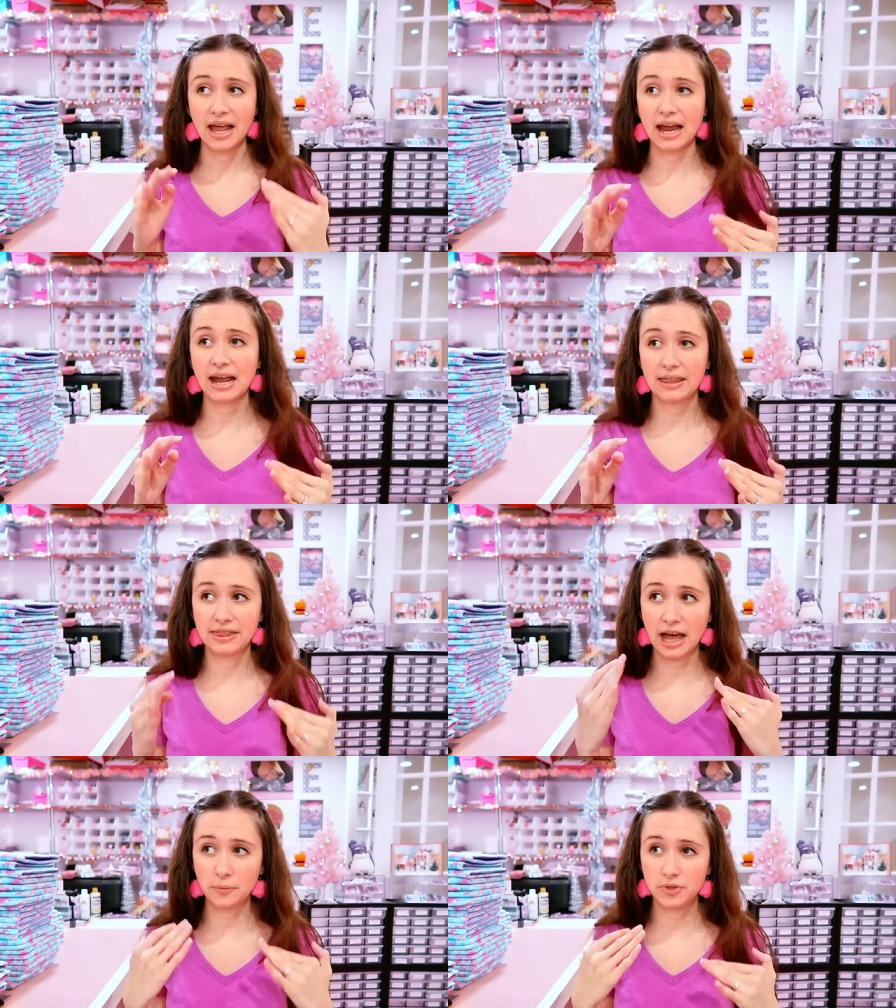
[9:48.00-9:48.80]

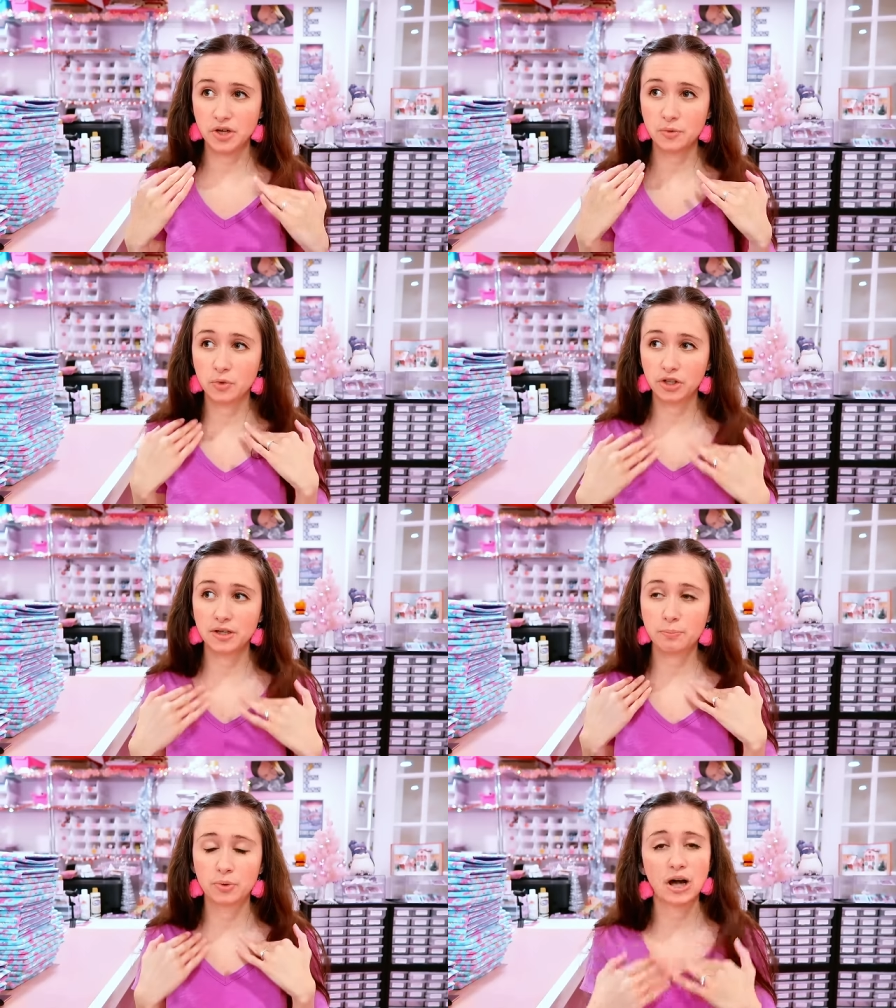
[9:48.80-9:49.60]
and that was a
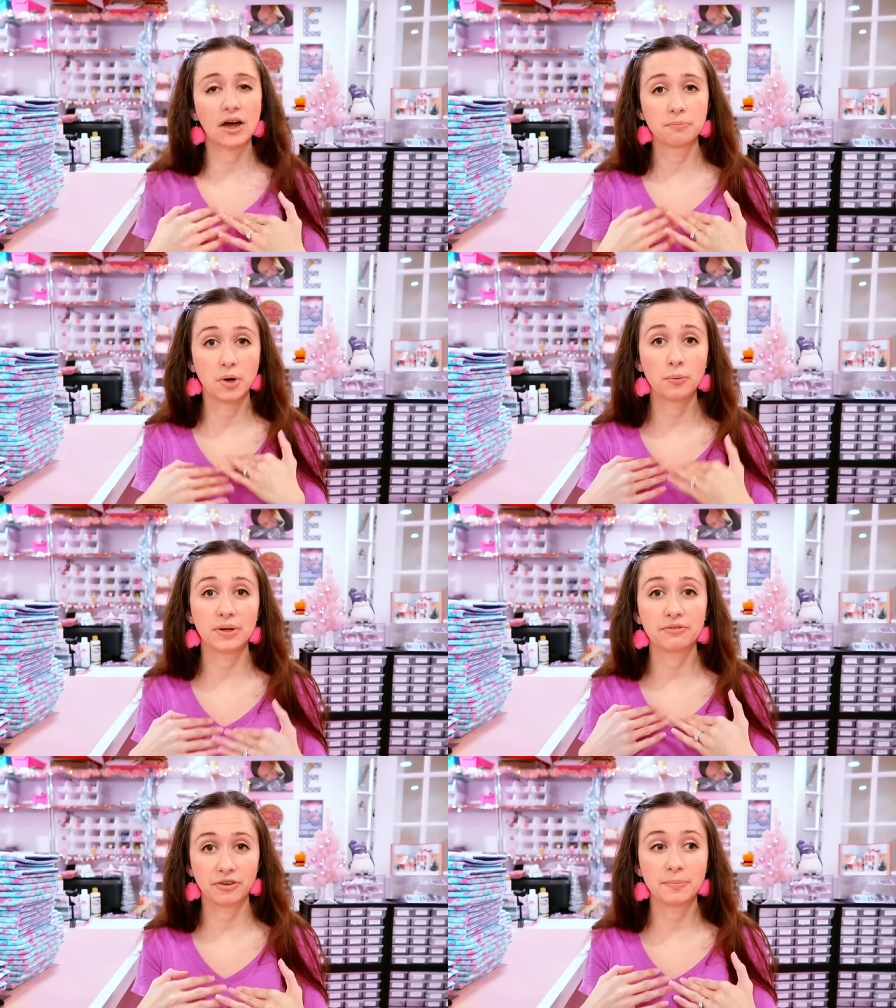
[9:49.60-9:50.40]
really proud
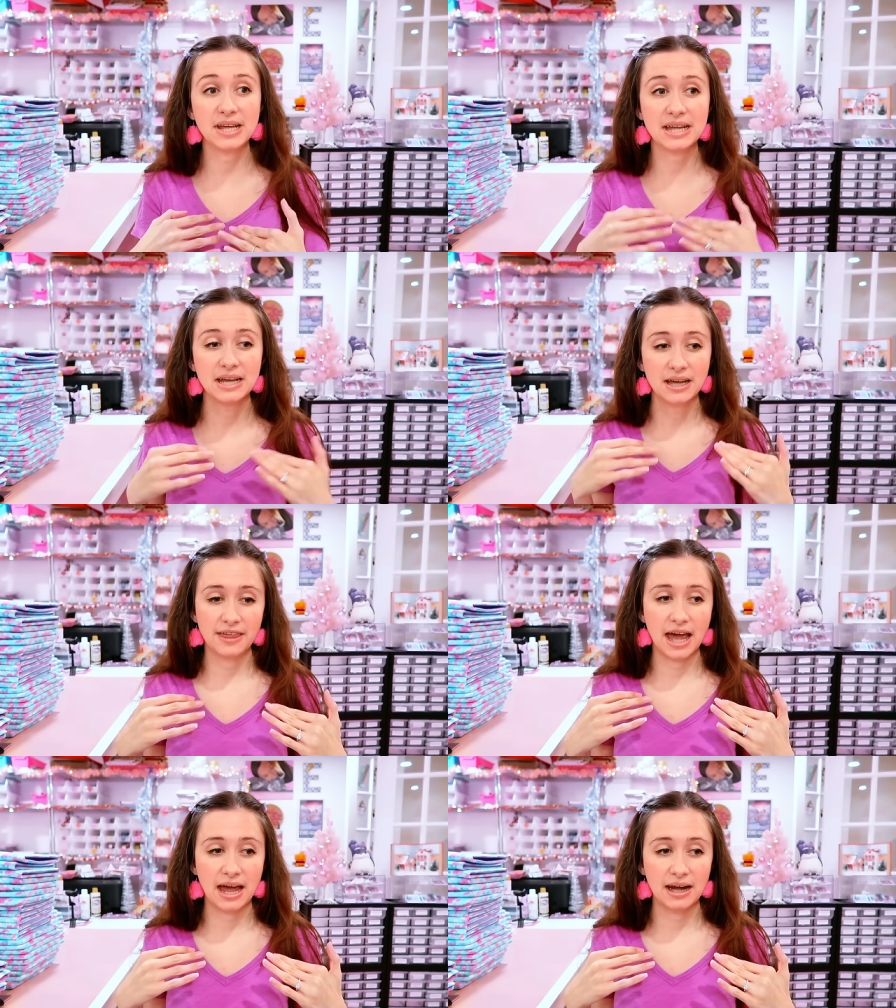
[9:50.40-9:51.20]
moment for me
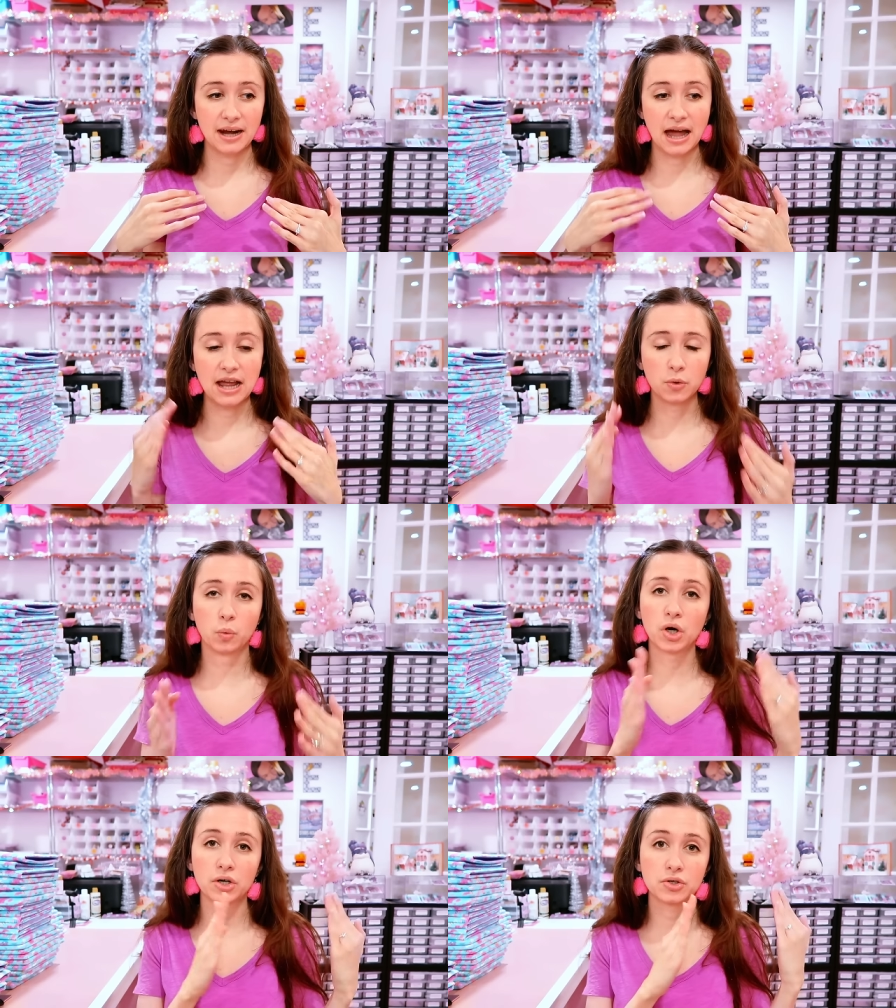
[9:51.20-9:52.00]
that I had
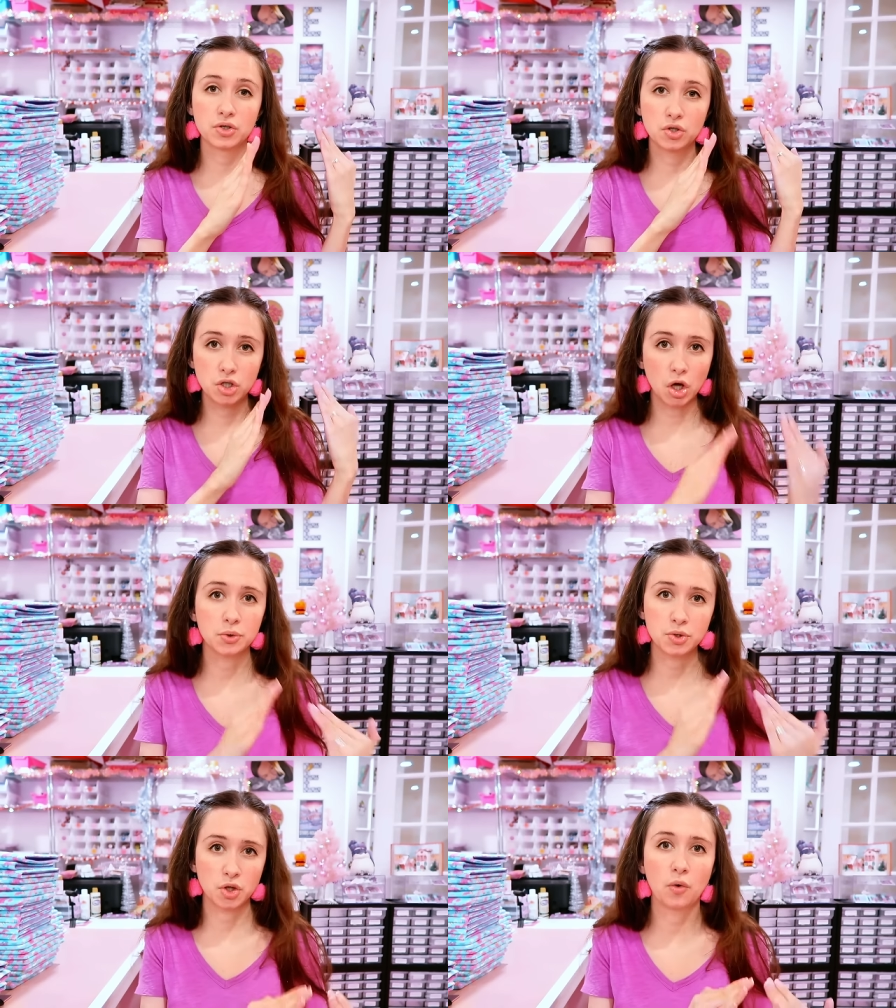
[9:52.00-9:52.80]
worked
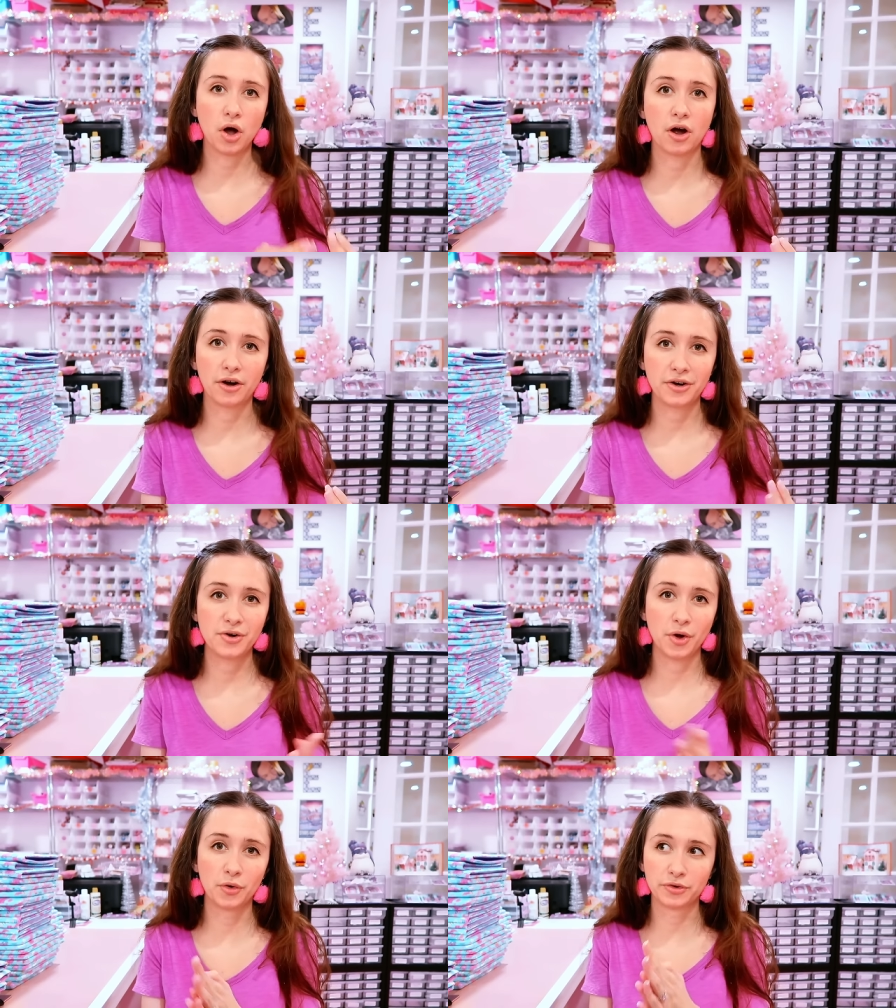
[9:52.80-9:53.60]
so so
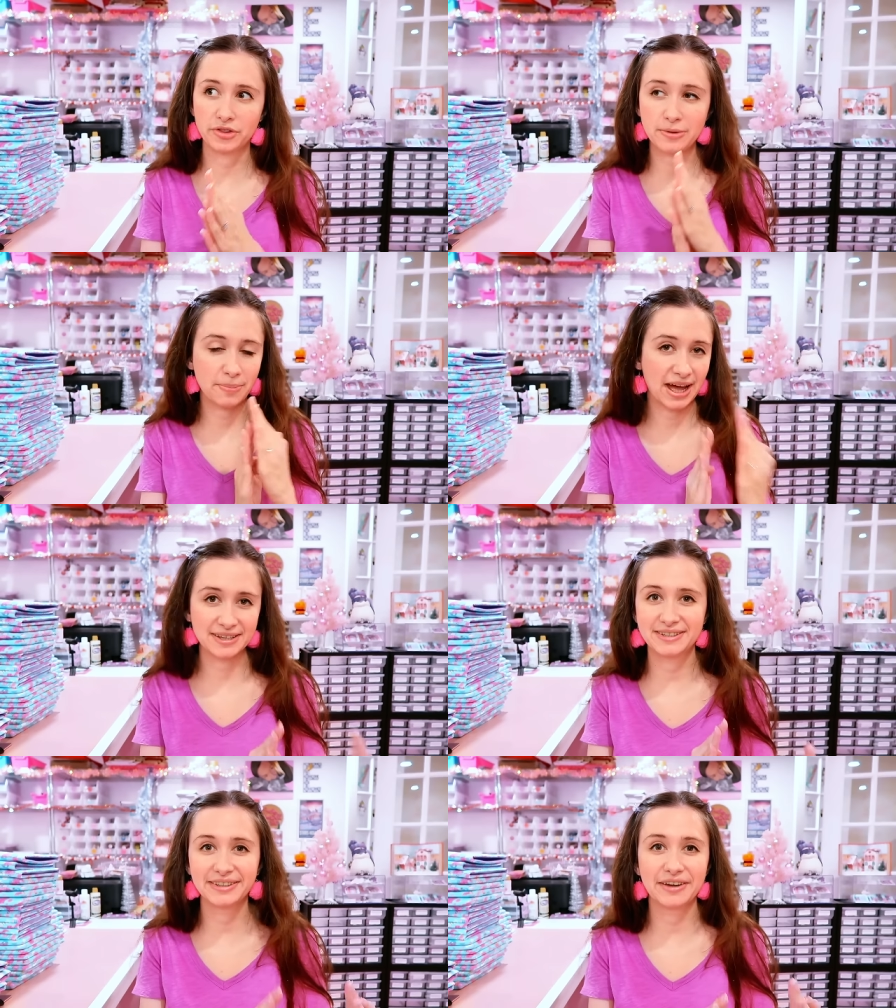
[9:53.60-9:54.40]
hard over the
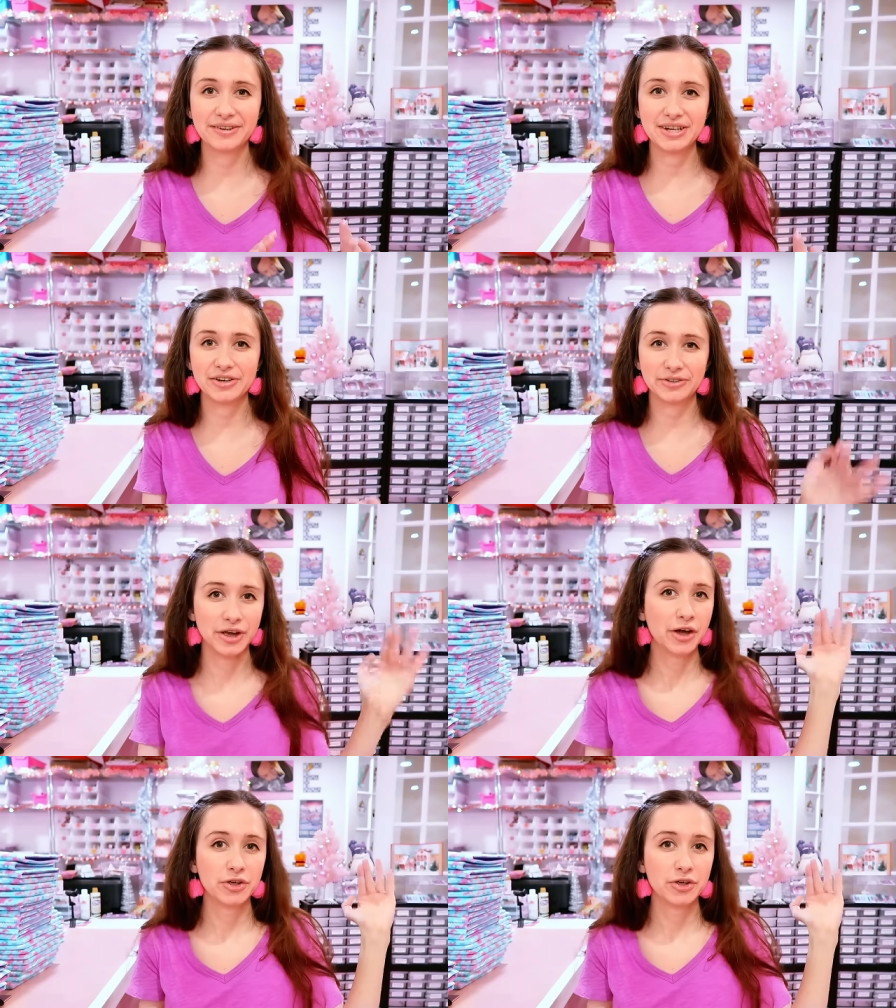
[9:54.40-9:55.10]
past 11 years